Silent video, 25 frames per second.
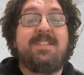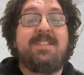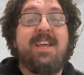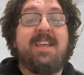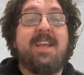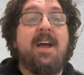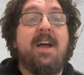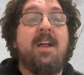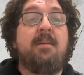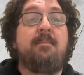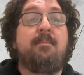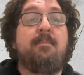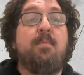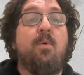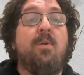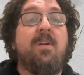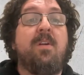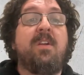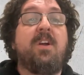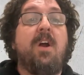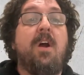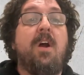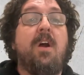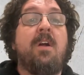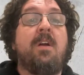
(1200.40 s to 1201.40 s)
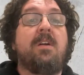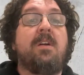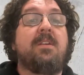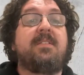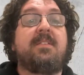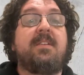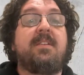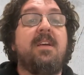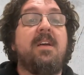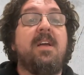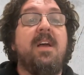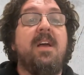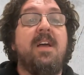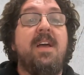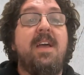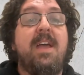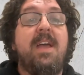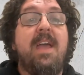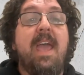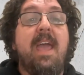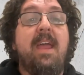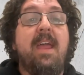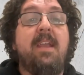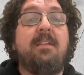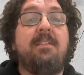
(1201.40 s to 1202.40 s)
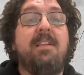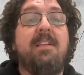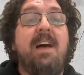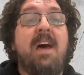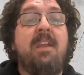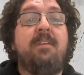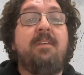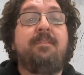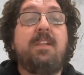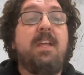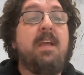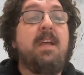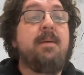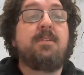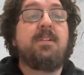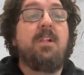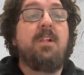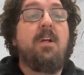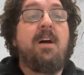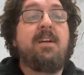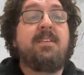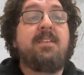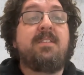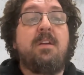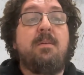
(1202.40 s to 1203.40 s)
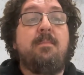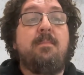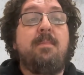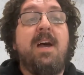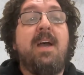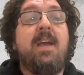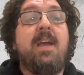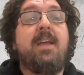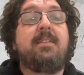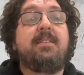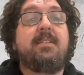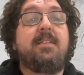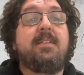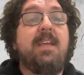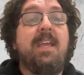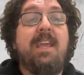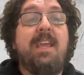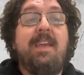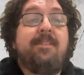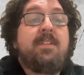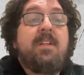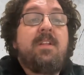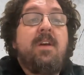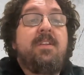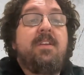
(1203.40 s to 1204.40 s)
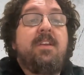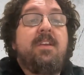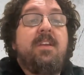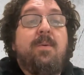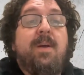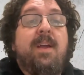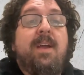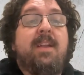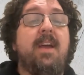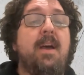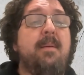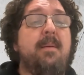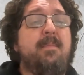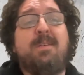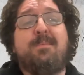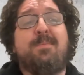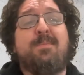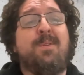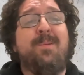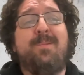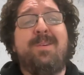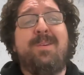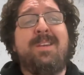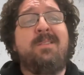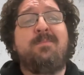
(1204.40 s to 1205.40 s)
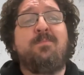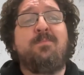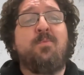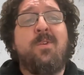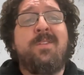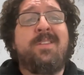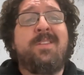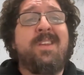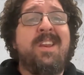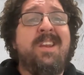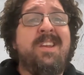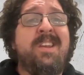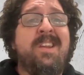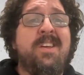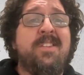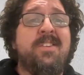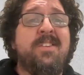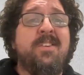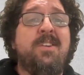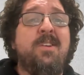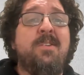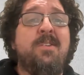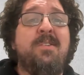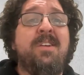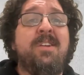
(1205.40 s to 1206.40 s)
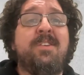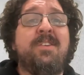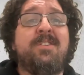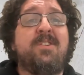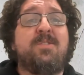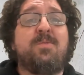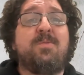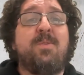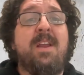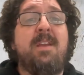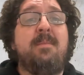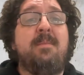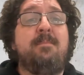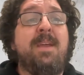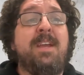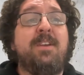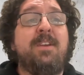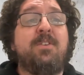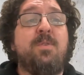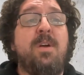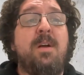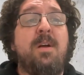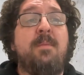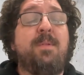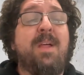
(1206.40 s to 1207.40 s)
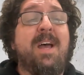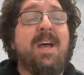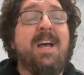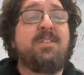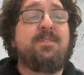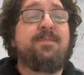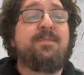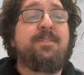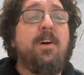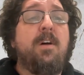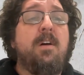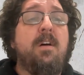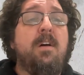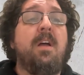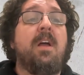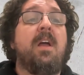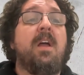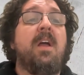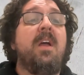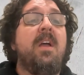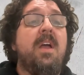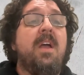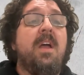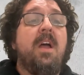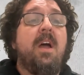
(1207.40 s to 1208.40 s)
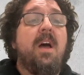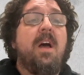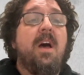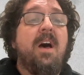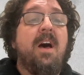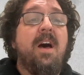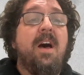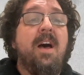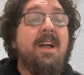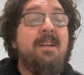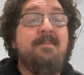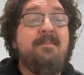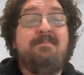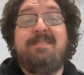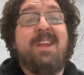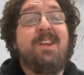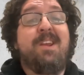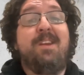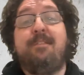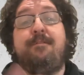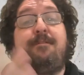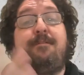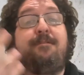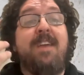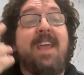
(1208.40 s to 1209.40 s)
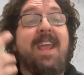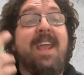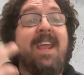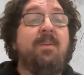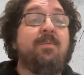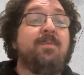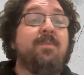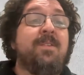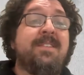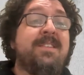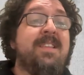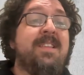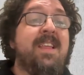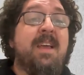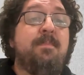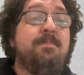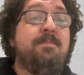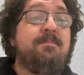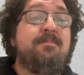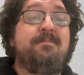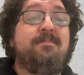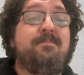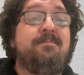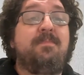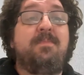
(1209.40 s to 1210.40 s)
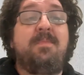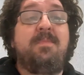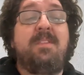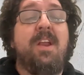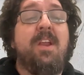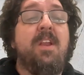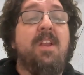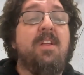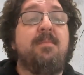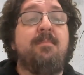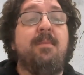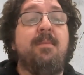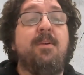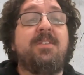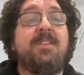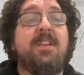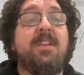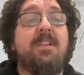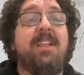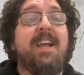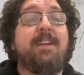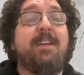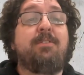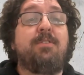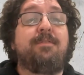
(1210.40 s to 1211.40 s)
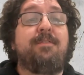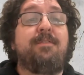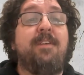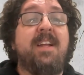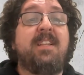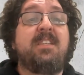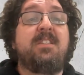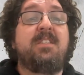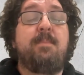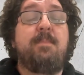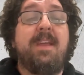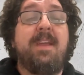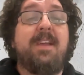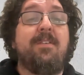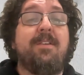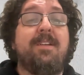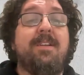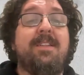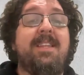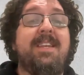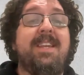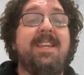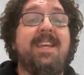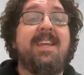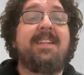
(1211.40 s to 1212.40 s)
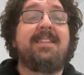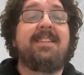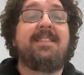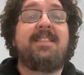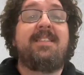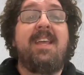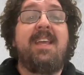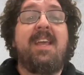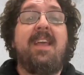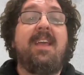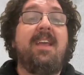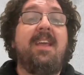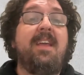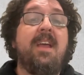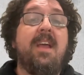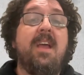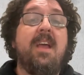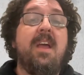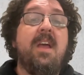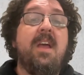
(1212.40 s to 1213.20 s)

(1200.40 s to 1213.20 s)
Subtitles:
like on imported cars. And a lot of libs lost their minds, even though the UAW probably did more than any other union to try to beat Trump last fall. Fain was like, the most electrifying speaker at the DNC.